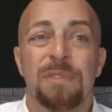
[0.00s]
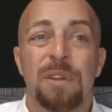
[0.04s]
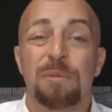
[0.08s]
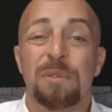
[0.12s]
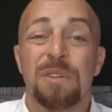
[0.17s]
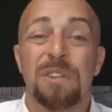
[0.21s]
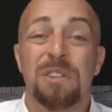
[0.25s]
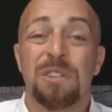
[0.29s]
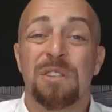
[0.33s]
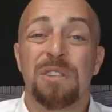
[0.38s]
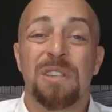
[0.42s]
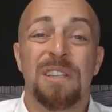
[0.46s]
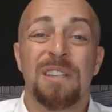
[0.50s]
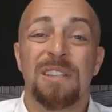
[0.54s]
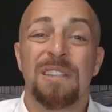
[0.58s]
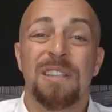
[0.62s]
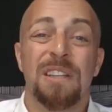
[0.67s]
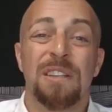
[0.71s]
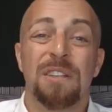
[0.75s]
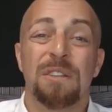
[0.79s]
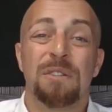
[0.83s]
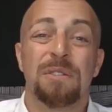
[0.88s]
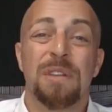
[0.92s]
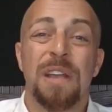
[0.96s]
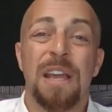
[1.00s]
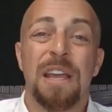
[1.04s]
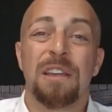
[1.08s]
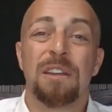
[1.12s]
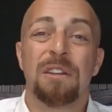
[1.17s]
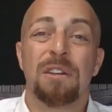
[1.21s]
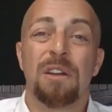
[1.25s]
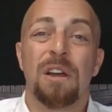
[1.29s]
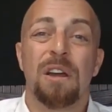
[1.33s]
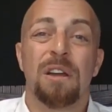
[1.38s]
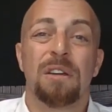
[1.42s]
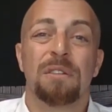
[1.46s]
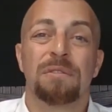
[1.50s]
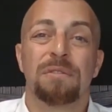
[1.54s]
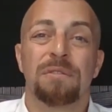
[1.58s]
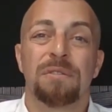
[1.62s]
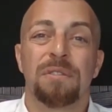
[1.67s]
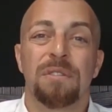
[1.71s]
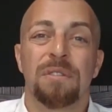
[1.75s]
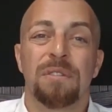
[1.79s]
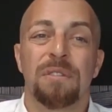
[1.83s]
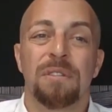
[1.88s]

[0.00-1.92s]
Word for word: that we just continue taking off.